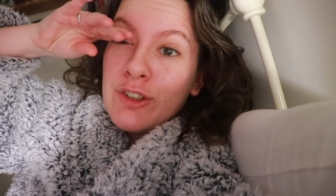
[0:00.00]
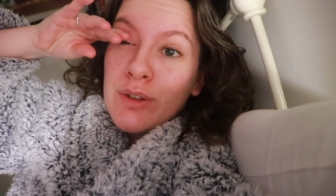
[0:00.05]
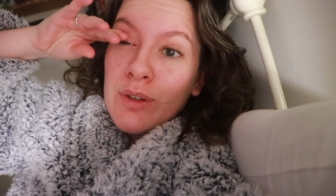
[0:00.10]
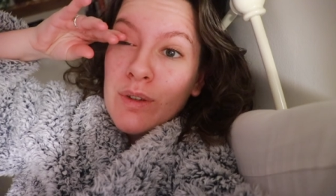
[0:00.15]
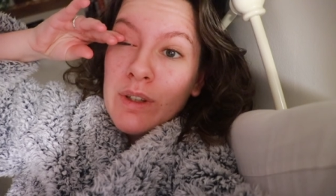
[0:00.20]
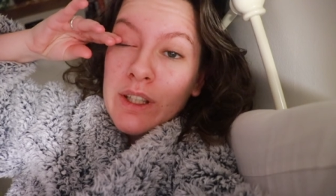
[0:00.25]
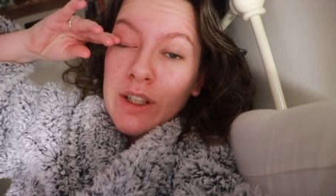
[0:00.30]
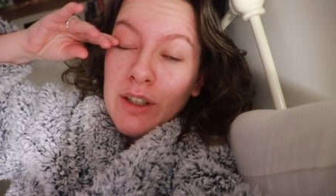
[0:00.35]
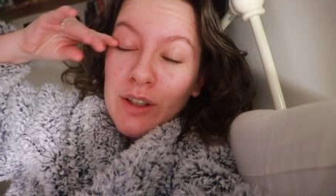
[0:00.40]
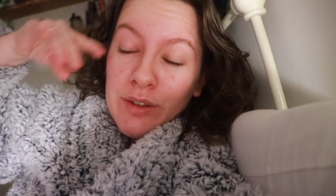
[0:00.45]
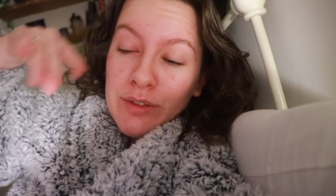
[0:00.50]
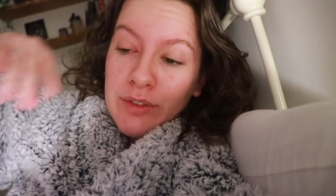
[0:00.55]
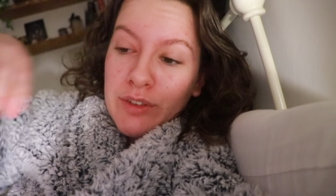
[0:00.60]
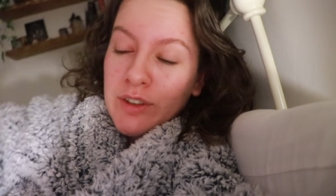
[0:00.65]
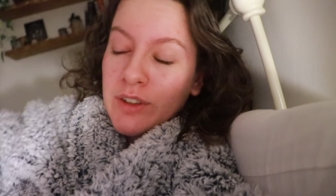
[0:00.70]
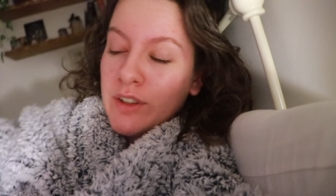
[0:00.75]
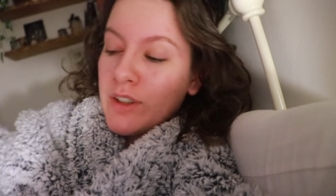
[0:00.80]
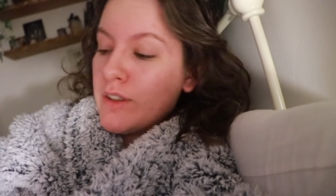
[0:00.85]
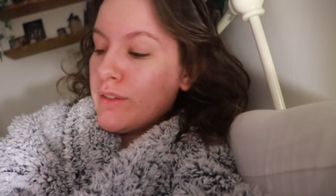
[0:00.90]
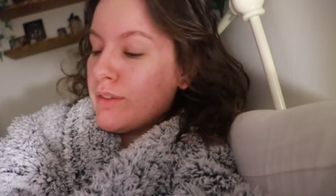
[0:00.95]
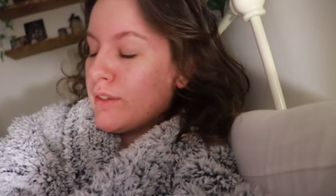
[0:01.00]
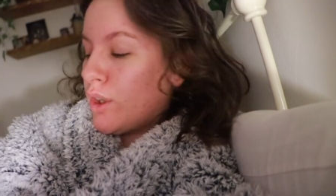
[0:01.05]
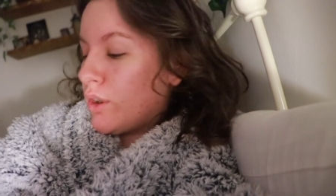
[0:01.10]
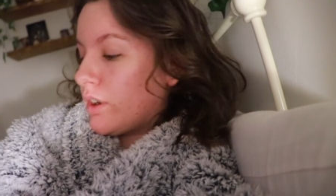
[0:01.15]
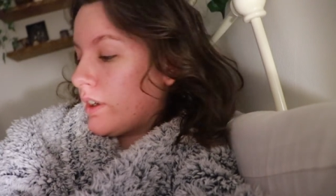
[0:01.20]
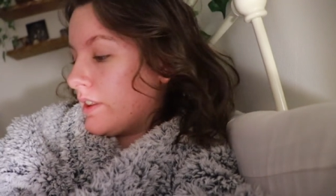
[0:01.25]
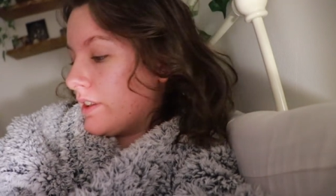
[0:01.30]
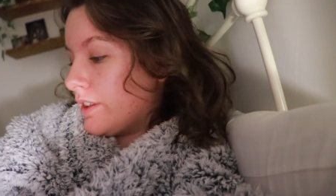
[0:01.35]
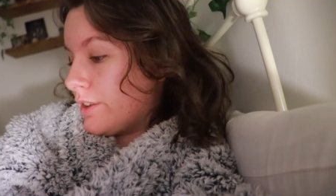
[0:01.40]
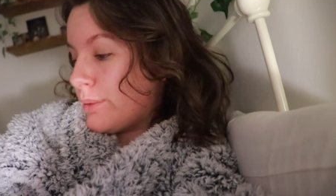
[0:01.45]
truly awful at
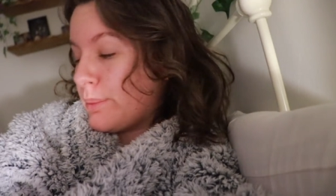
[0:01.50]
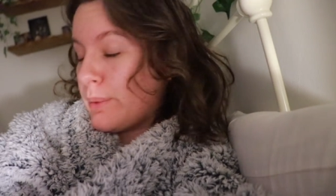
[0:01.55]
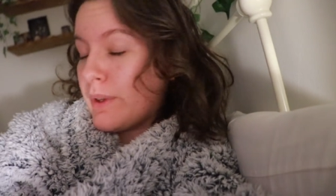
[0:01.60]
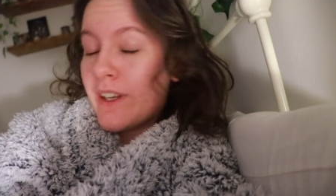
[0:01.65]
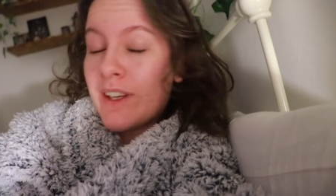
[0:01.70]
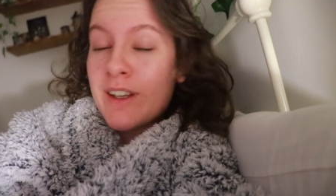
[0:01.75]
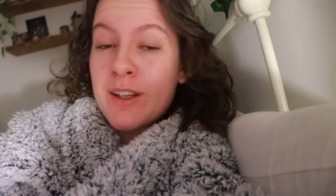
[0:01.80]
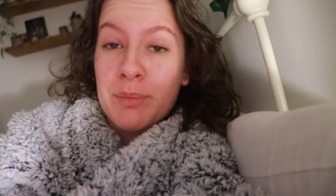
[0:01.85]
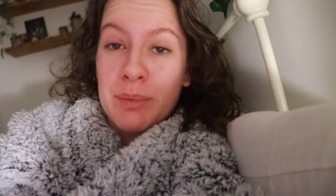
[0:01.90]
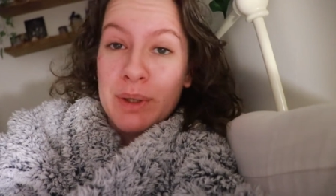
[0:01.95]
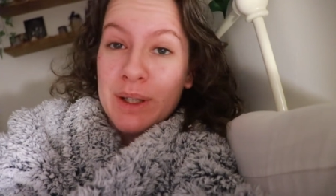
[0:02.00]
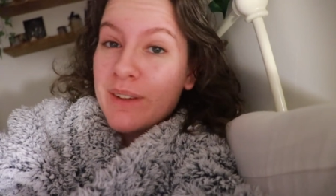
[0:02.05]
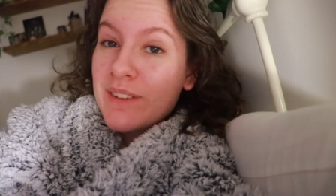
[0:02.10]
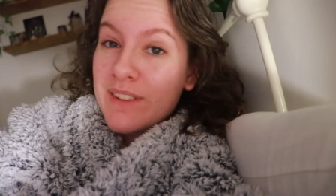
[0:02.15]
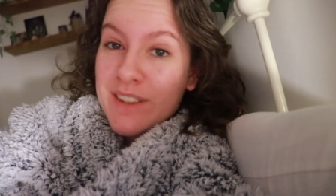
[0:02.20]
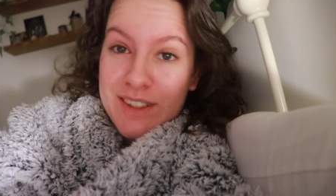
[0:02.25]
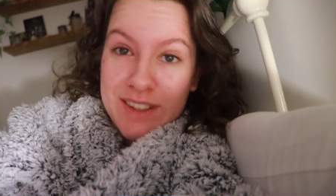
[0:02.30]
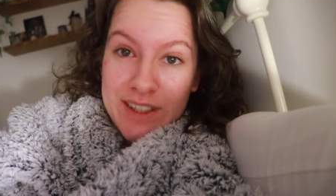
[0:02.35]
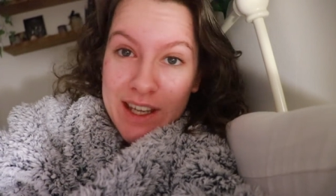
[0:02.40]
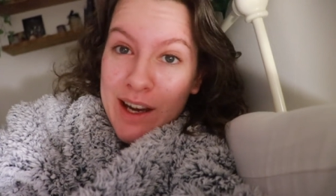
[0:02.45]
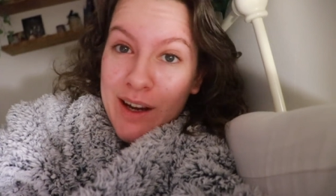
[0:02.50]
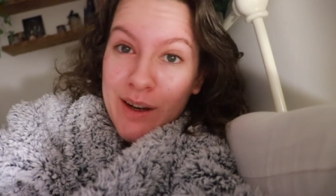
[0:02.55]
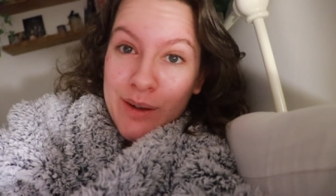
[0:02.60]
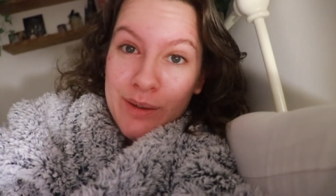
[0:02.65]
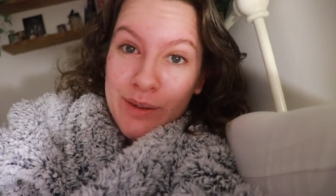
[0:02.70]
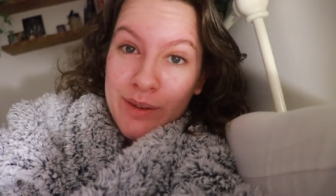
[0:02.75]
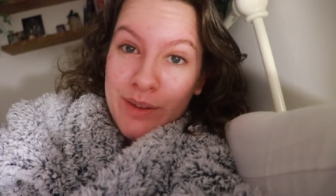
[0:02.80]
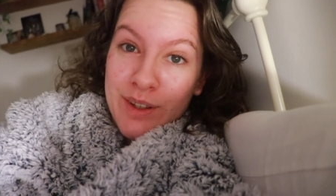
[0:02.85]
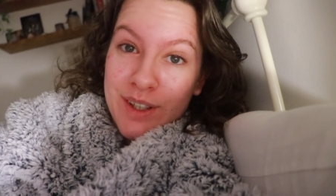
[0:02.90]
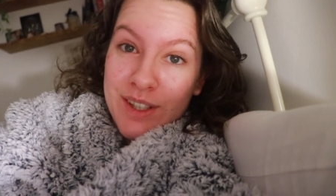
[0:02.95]
vlogging this week because it's
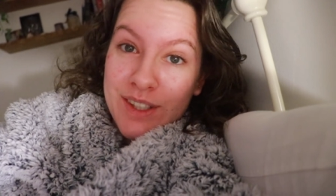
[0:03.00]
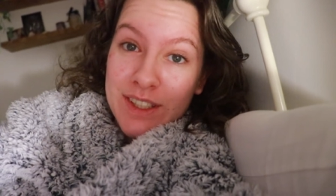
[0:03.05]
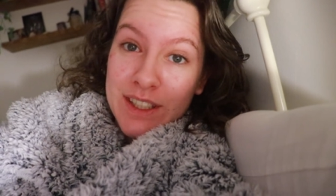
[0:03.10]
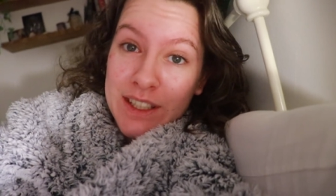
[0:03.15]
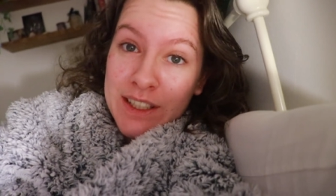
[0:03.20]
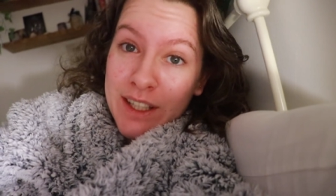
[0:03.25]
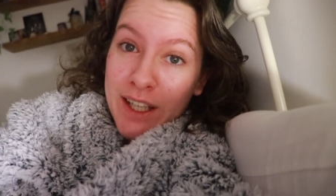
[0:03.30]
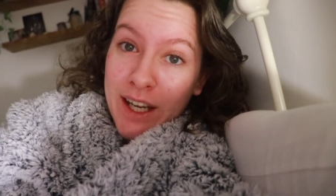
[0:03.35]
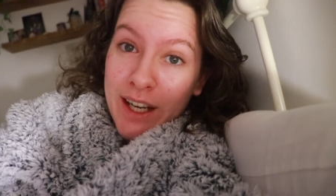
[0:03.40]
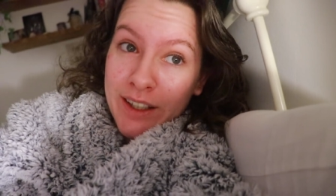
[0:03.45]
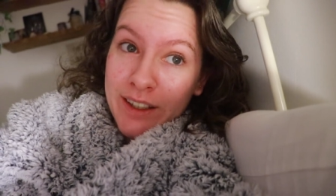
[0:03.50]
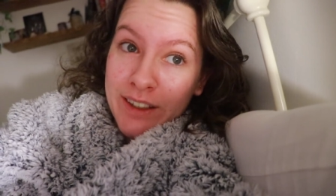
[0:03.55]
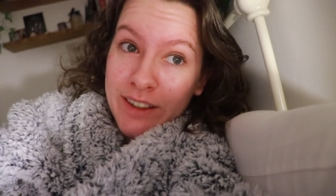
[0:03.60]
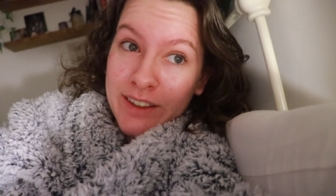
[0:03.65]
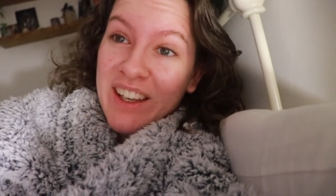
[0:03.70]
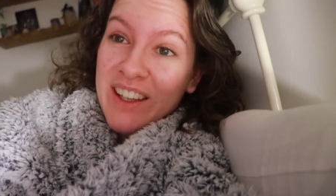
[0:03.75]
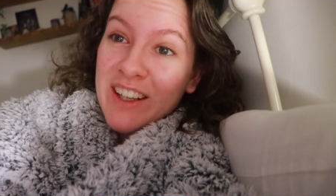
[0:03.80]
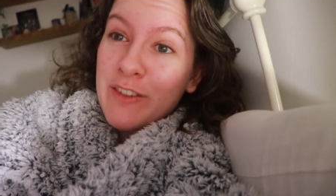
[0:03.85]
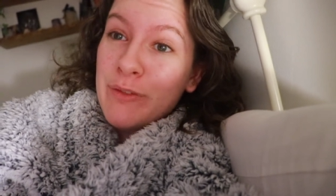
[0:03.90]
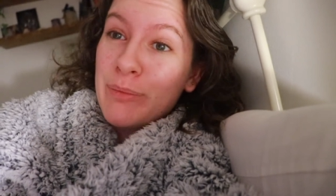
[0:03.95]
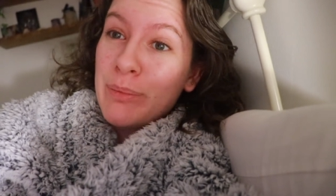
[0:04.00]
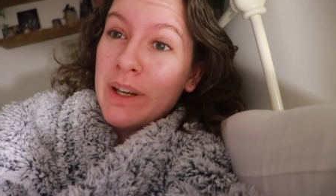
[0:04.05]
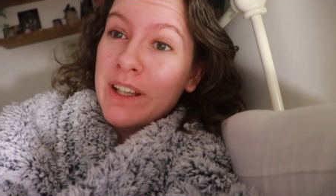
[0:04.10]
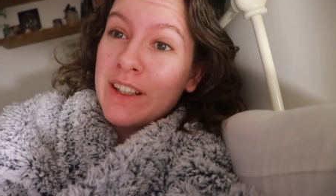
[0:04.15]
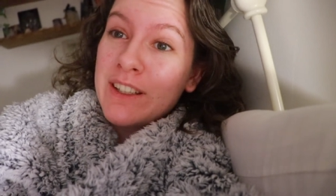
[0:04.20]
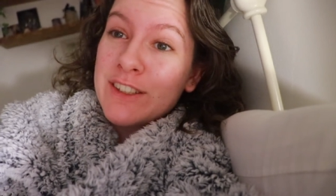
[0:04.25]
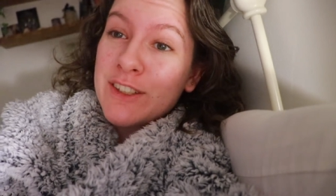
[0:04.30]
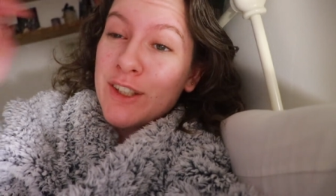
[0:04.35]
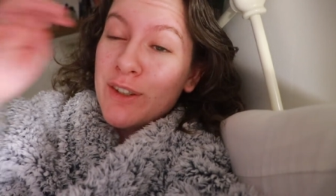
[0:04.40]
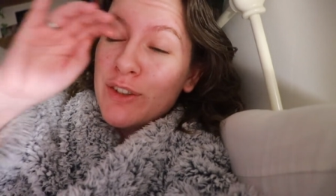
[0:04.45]
now Thursday night and I've
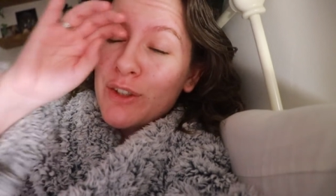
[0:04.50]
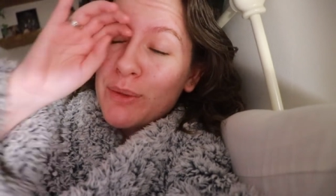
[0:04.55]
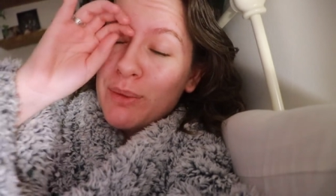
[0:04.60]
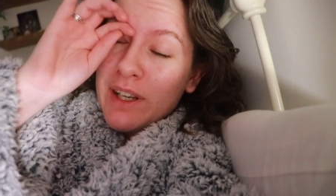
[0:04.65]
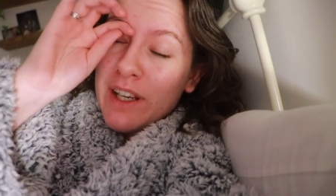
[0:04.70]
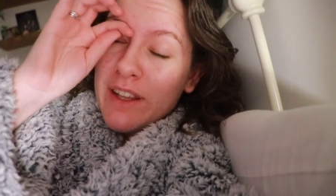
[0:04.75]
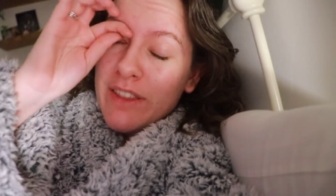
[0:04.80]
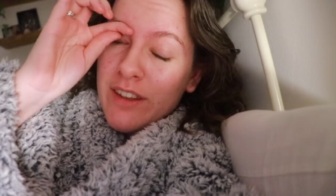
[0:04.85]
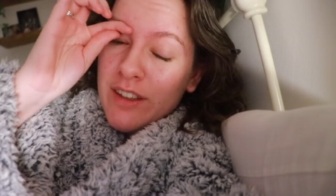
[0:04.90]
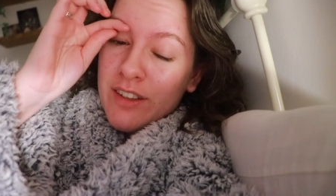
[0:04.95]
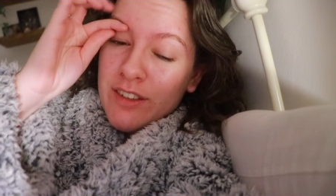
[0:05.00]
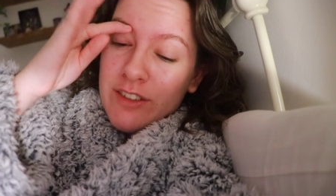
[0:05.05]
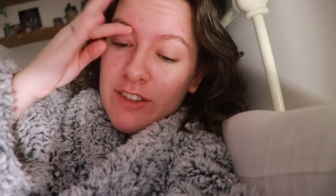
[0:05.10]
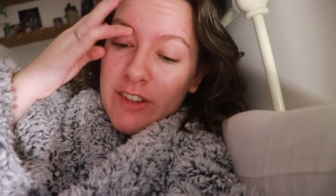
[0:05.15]
barely told you anything.